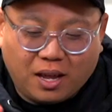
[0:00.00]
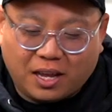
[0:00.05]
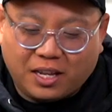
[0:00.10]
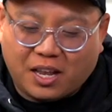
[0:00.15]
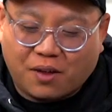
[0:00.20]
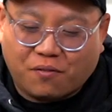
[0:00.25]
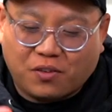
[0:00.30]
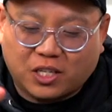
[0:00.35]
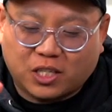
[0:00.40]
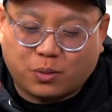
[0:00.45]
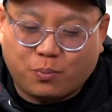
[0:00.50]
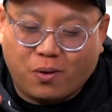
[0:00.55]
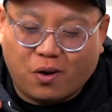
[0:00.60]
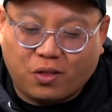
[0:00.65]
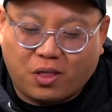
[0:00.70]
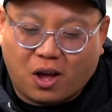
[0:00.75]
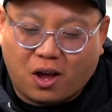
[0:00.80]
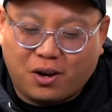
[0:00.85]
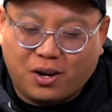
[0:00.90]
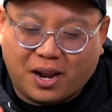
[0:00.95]
I definitely smell
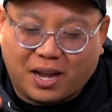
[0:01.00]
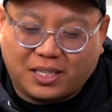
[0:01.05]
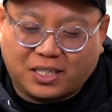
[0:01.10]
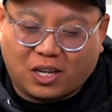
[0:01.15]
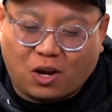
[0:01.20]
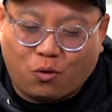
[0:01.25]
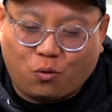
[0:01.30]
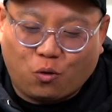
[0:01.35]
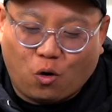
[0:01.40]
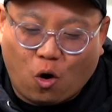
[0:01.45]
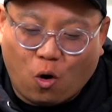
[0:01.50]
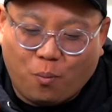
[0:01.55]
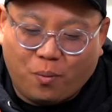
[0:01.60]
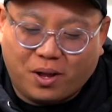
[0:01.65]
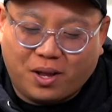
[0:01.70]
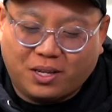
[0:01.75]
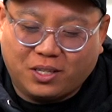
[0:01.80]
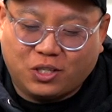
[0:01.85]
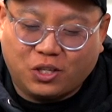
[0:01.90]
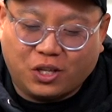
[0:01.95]
that nice
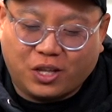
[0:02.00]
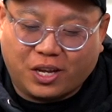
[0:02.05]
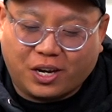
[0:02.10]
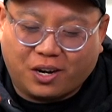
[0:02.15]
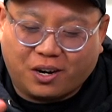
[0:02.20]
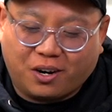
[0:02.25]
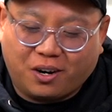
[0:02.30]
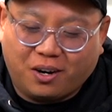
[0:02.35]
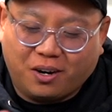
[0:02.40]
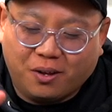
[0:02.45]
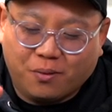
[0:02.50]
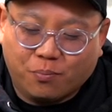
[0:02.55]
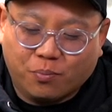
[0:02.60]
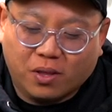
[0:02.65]
aroma to there.